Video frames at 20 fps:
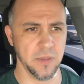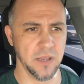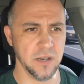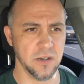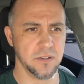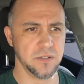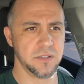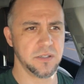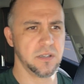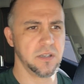
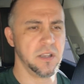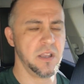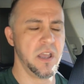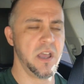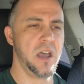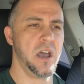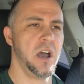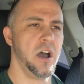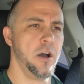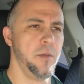meters.
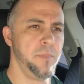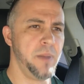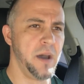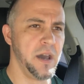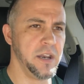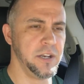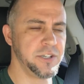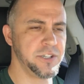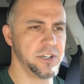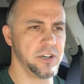A
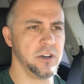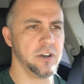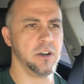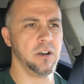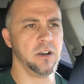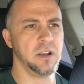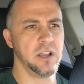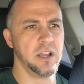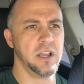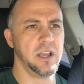
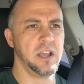Punisher,